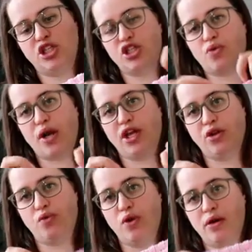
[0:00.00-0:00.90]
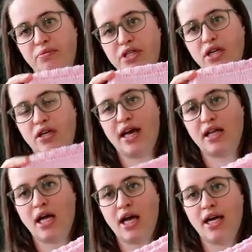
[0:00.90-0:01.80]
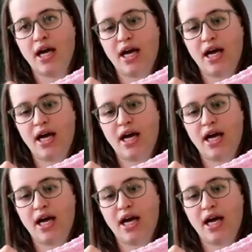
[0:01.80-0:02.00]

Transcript: just a regular ribbed neckline,